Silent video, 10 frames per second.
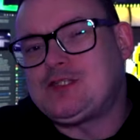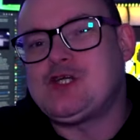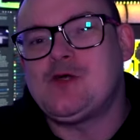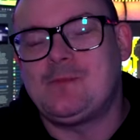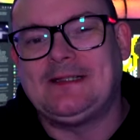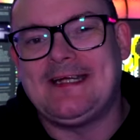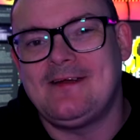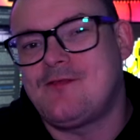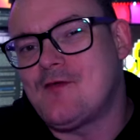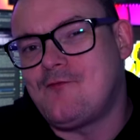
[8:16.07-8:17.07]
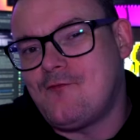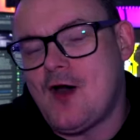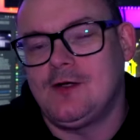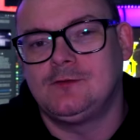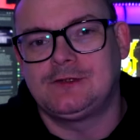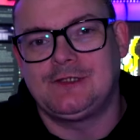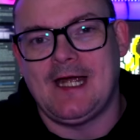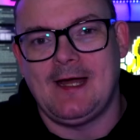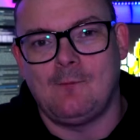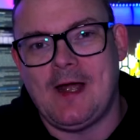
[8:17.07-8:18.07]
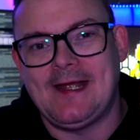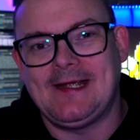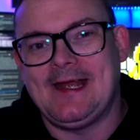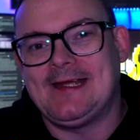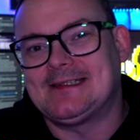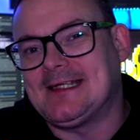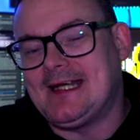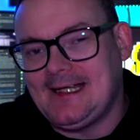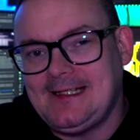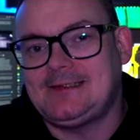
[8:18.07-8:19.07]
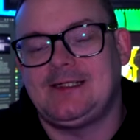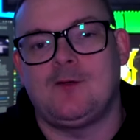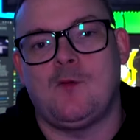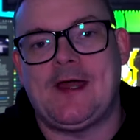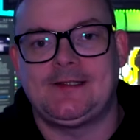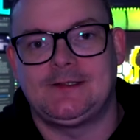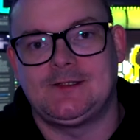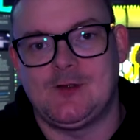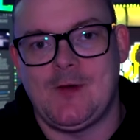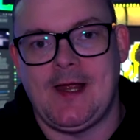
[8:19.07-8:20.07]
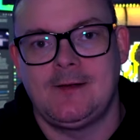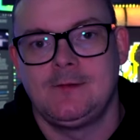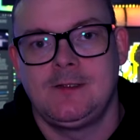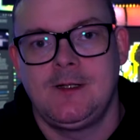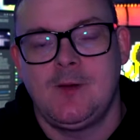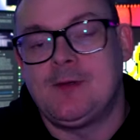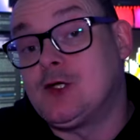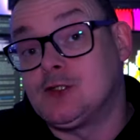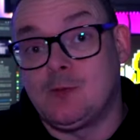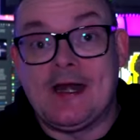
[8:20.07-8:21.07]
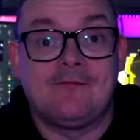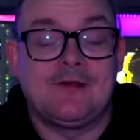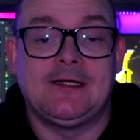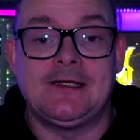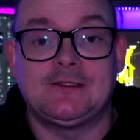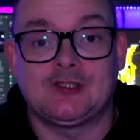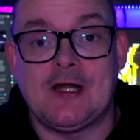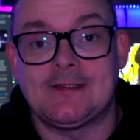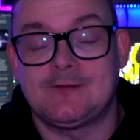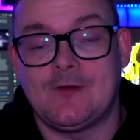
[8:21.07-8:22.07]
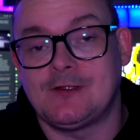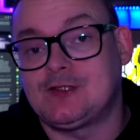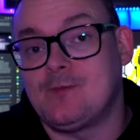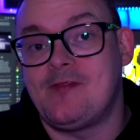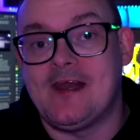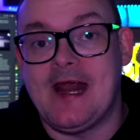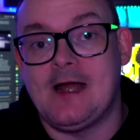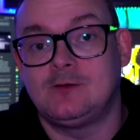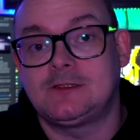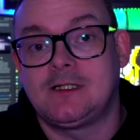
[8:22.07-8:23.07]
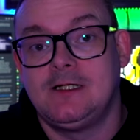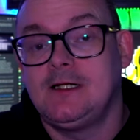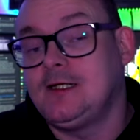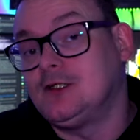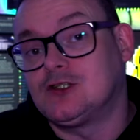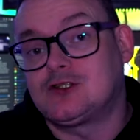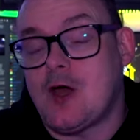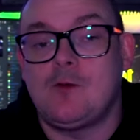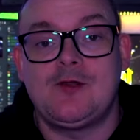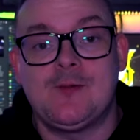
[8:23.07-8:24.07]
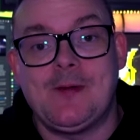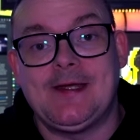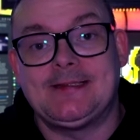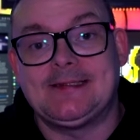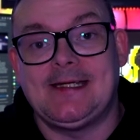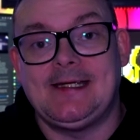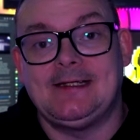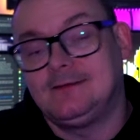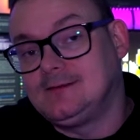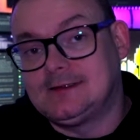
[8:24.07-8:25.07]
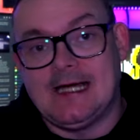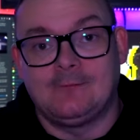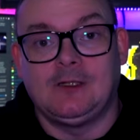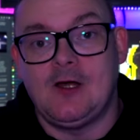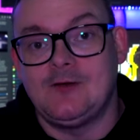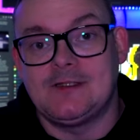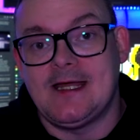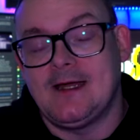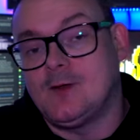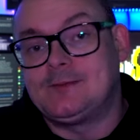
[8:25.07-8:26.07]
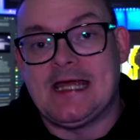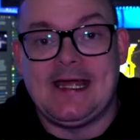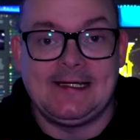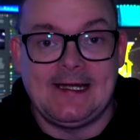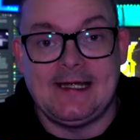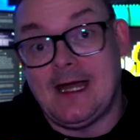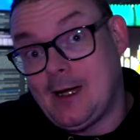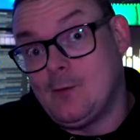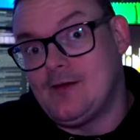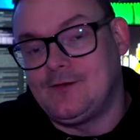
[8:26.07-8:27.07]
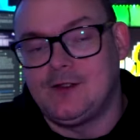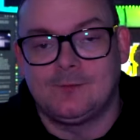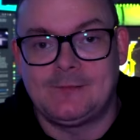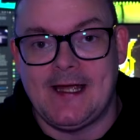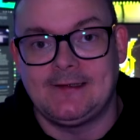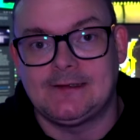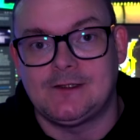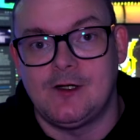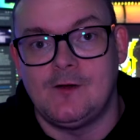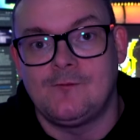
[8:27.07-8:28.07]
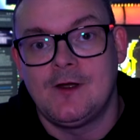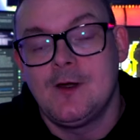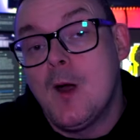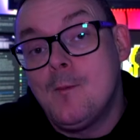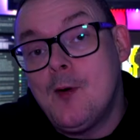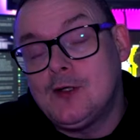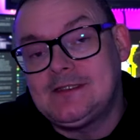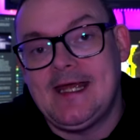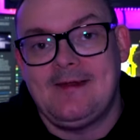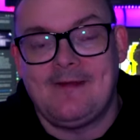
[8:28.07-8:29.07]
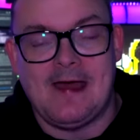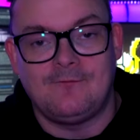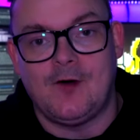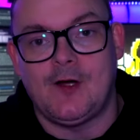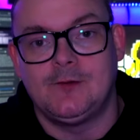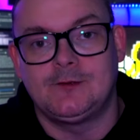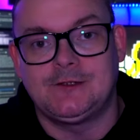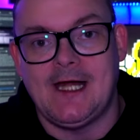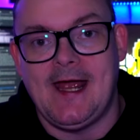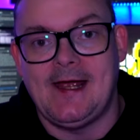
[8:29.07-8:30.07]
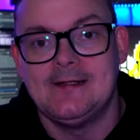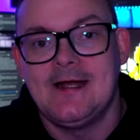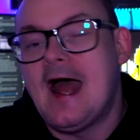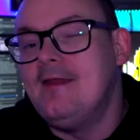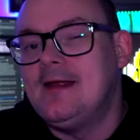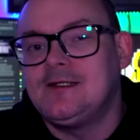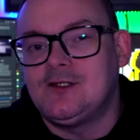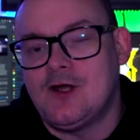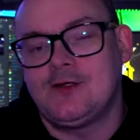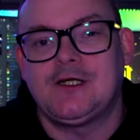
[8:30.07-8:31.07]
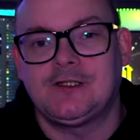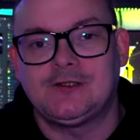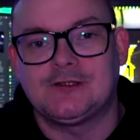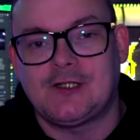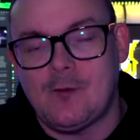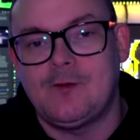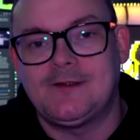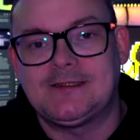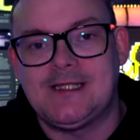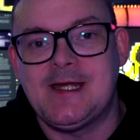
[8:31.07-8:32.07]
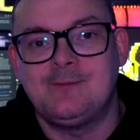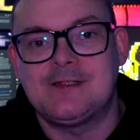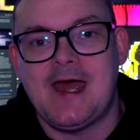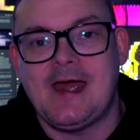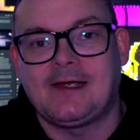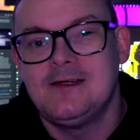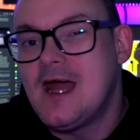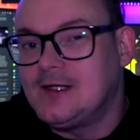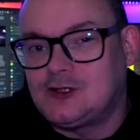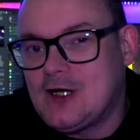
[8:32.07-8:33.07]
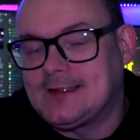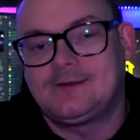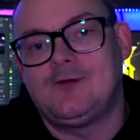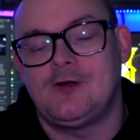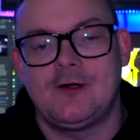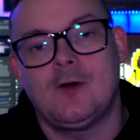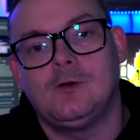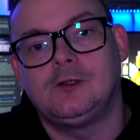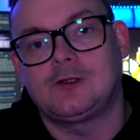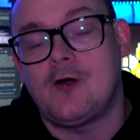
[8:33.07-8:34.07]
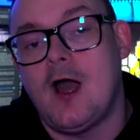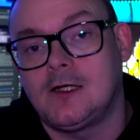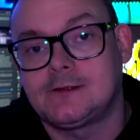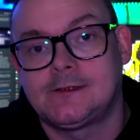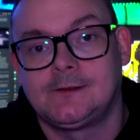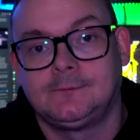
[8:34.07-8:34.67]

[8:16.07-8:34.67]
I do believe the file share way is an easier way to do it, because whenever you need to transfer something else, you just go on the PC, download it, obtain it, however you obtain stuff, put it in that file share, and then you know you can just go on the Steam Deck and transfer it all across.